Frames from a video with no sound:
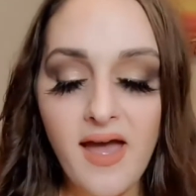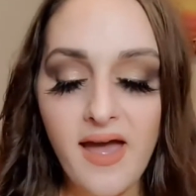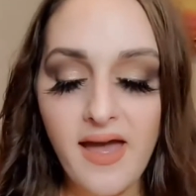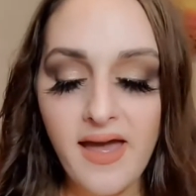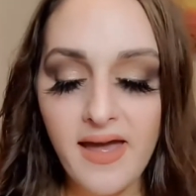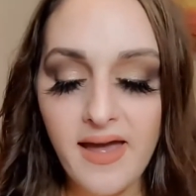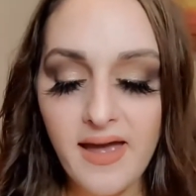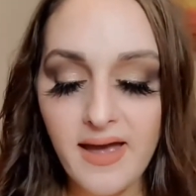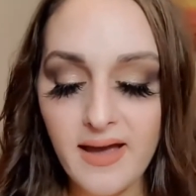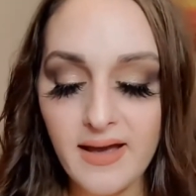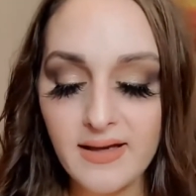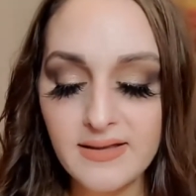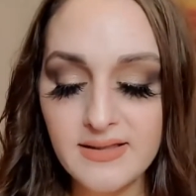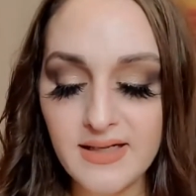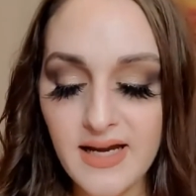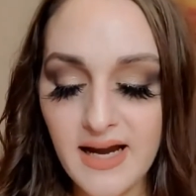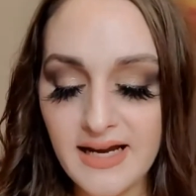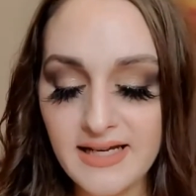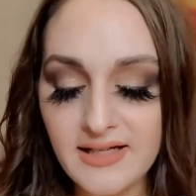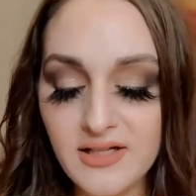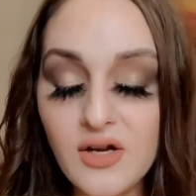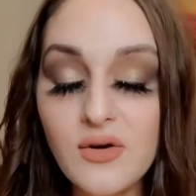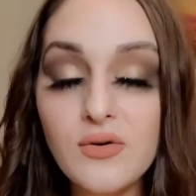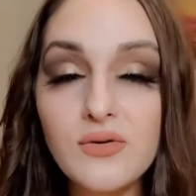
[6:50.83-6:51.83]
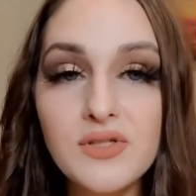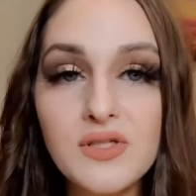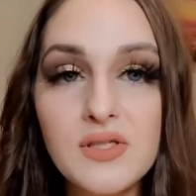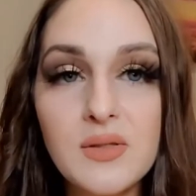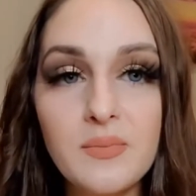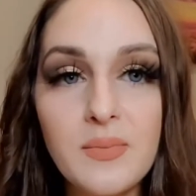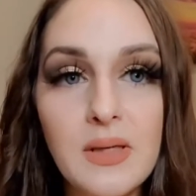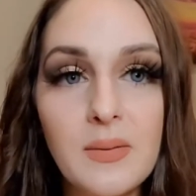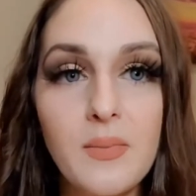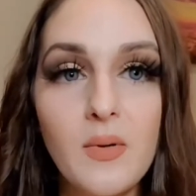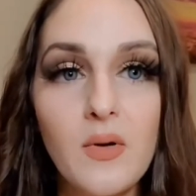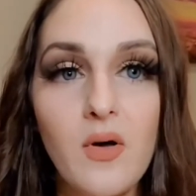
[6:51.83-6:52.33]
And I know some
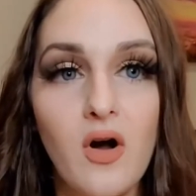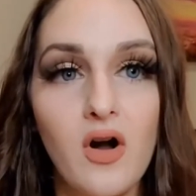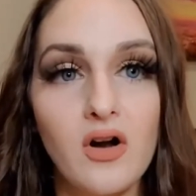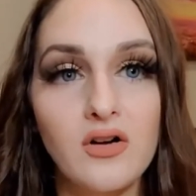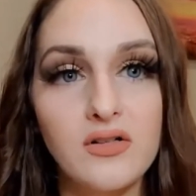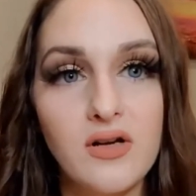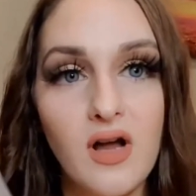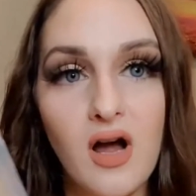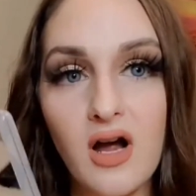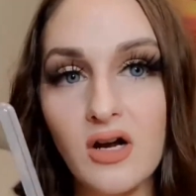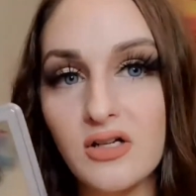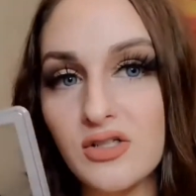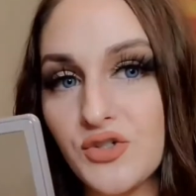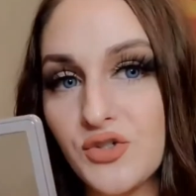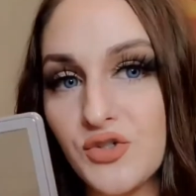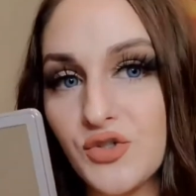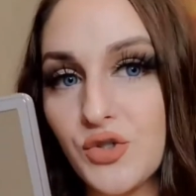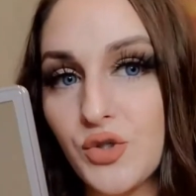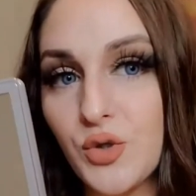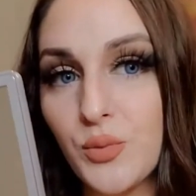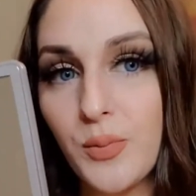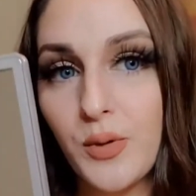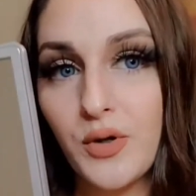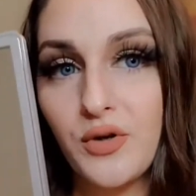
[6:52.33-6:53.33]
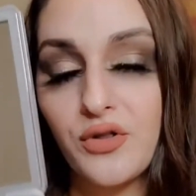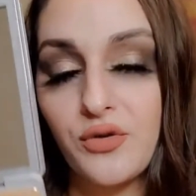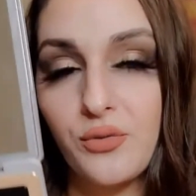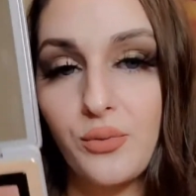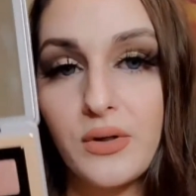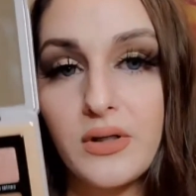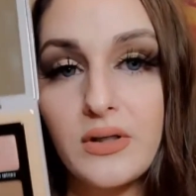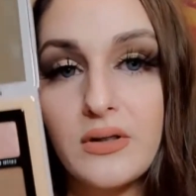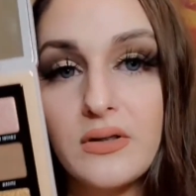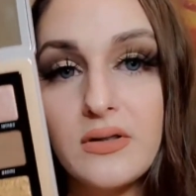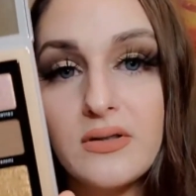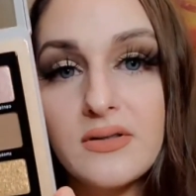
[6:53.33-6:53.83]
people are not super
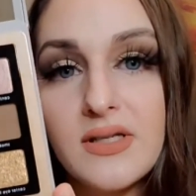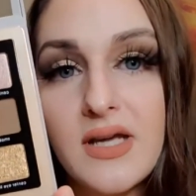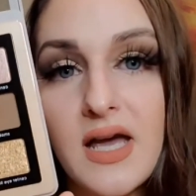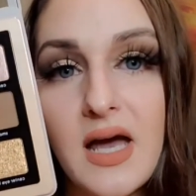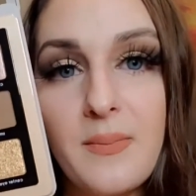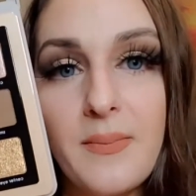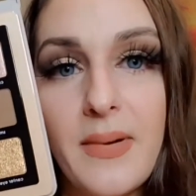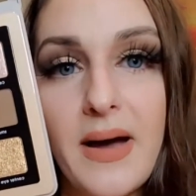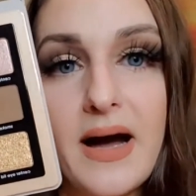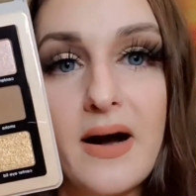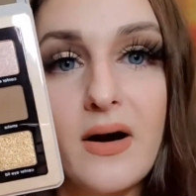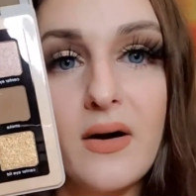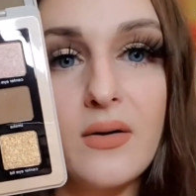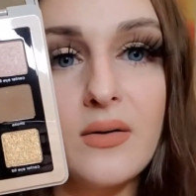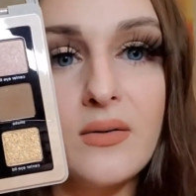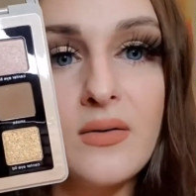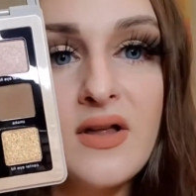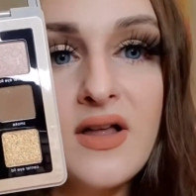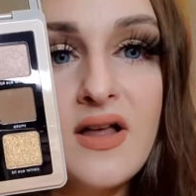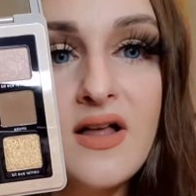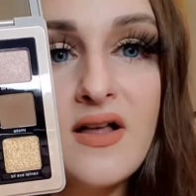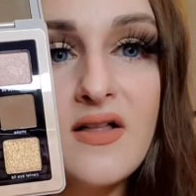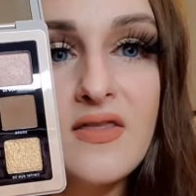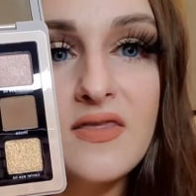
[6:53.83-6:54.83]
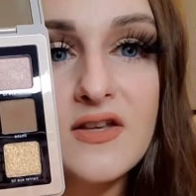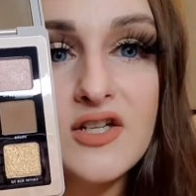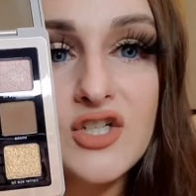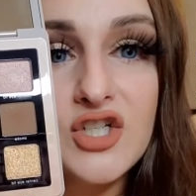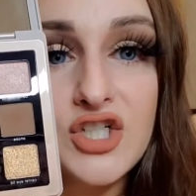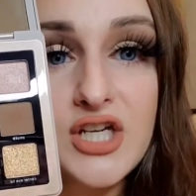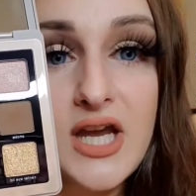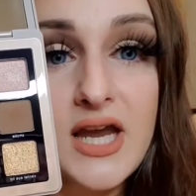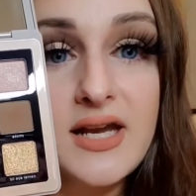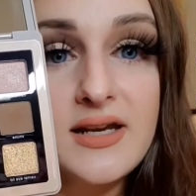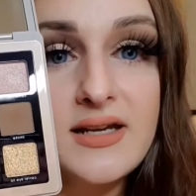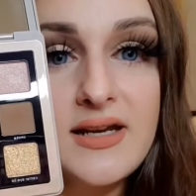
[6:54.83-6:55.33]
thrilled about the
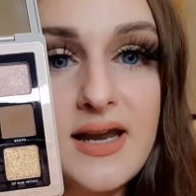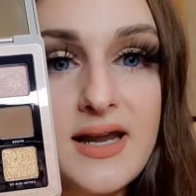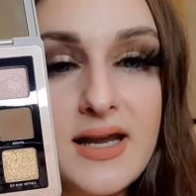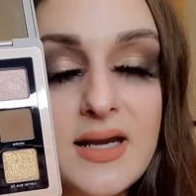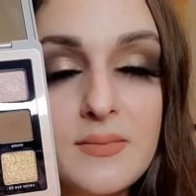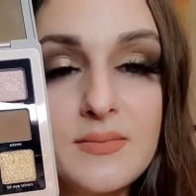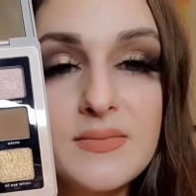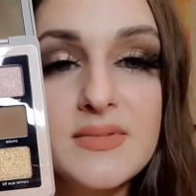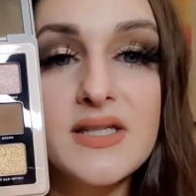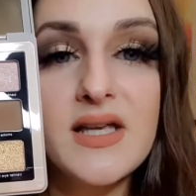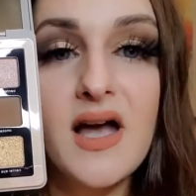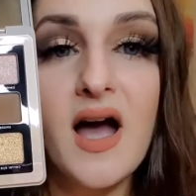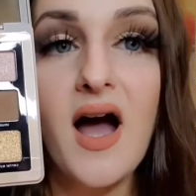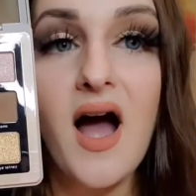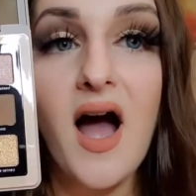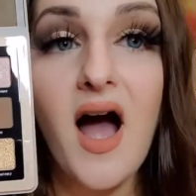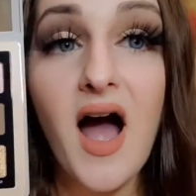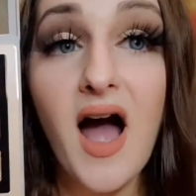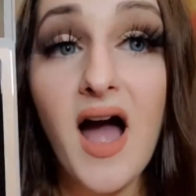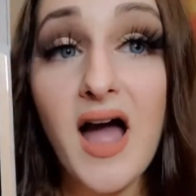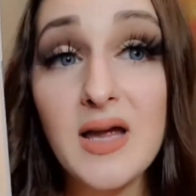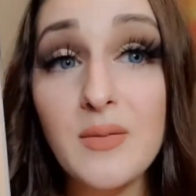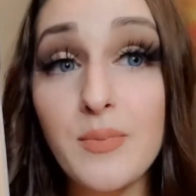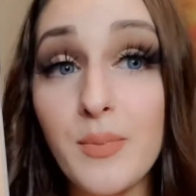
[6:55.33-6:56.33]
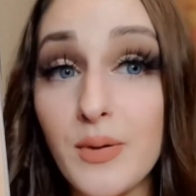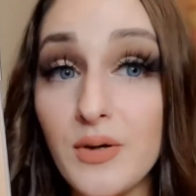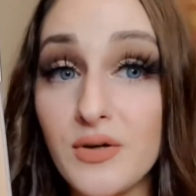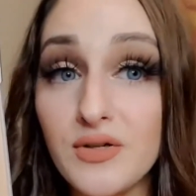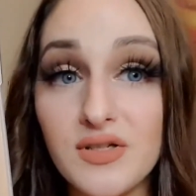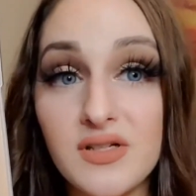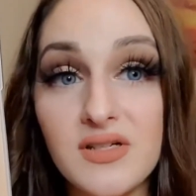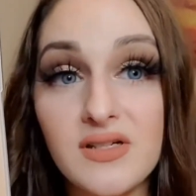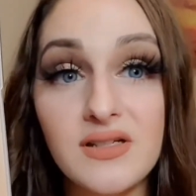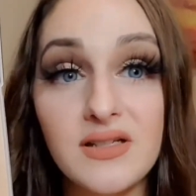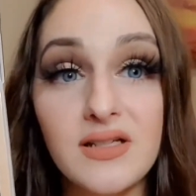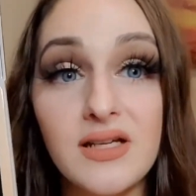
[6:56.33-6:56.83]
shade names. I
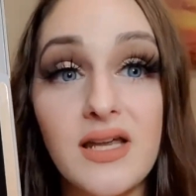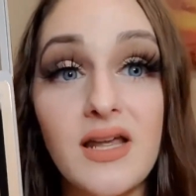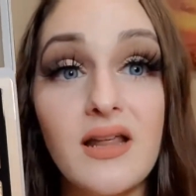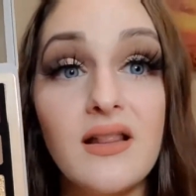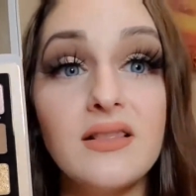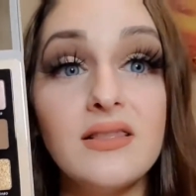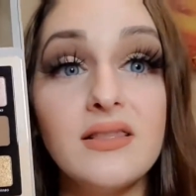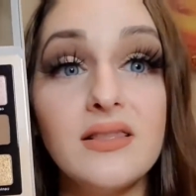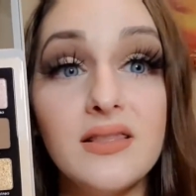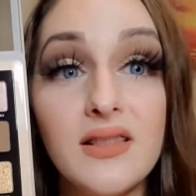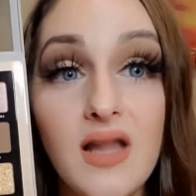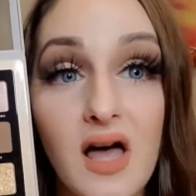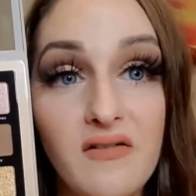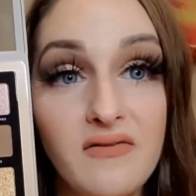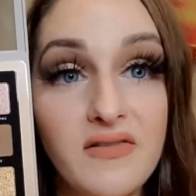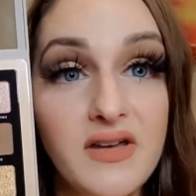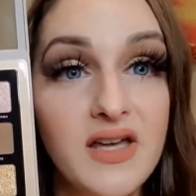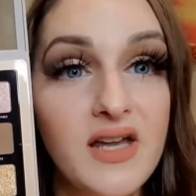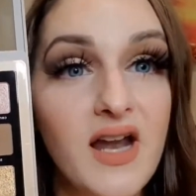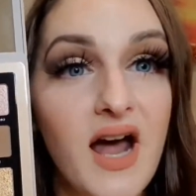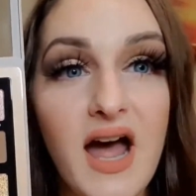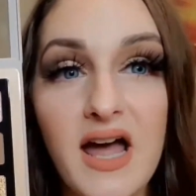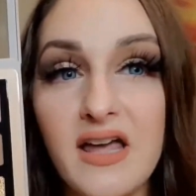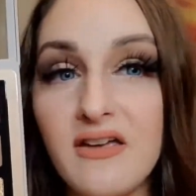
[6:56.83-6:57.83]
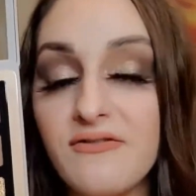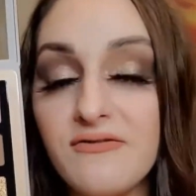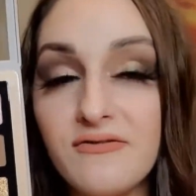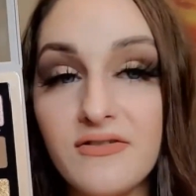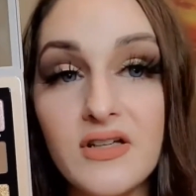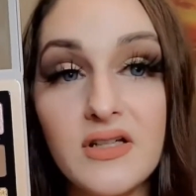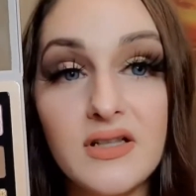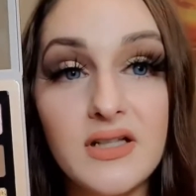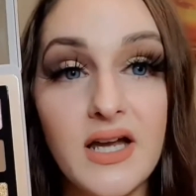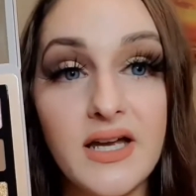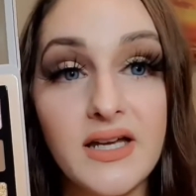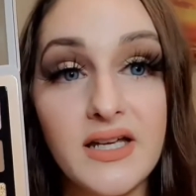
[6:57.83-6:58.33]
personally love it. I
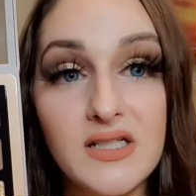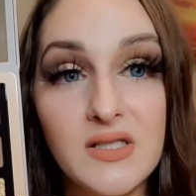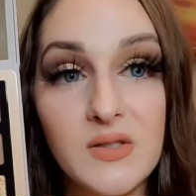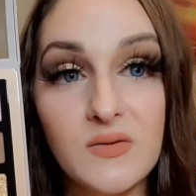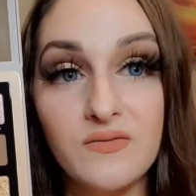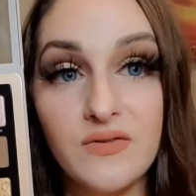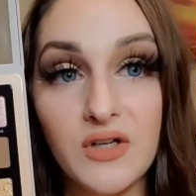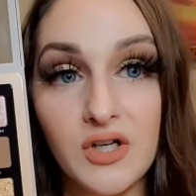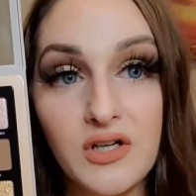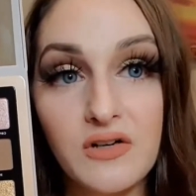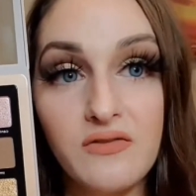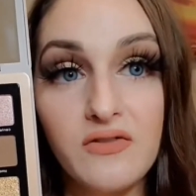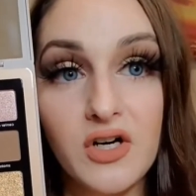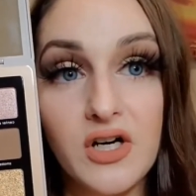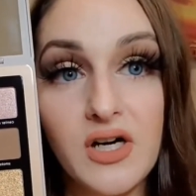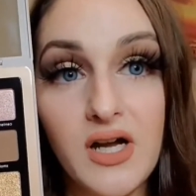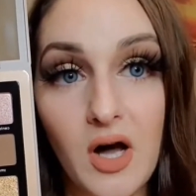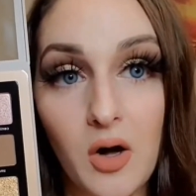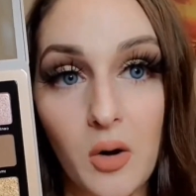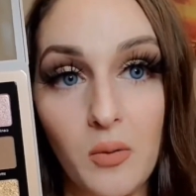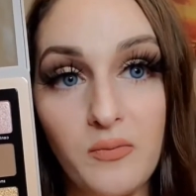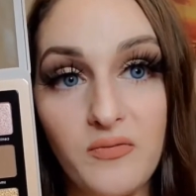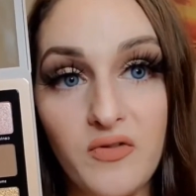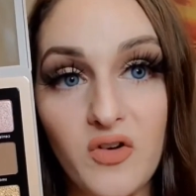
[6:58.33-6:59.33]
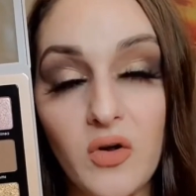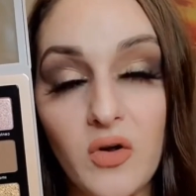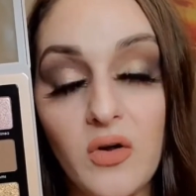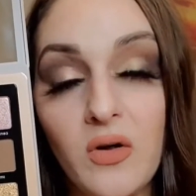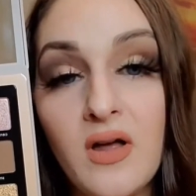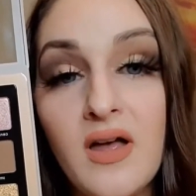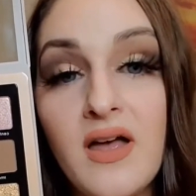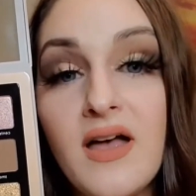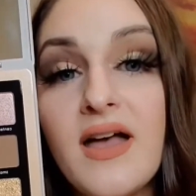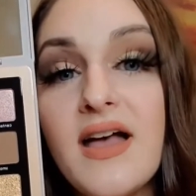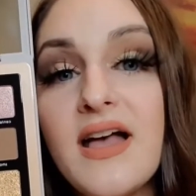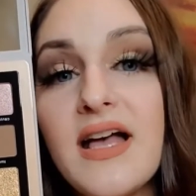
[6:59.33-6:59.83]
feel like it's very, very
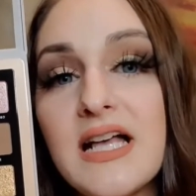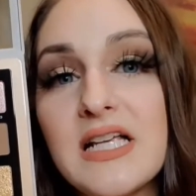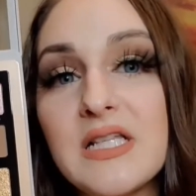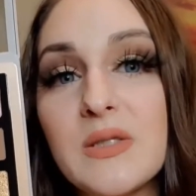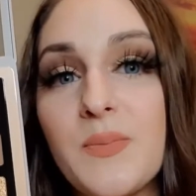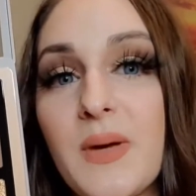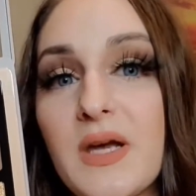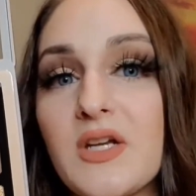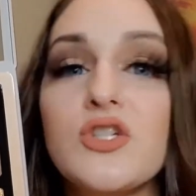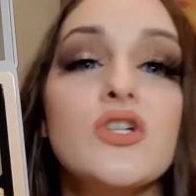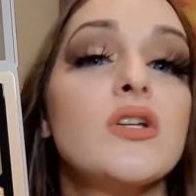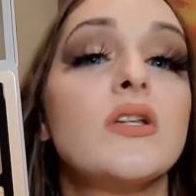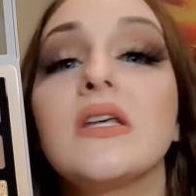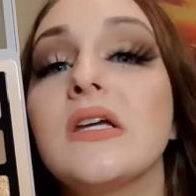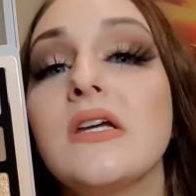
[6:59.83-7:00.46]
helpful, especially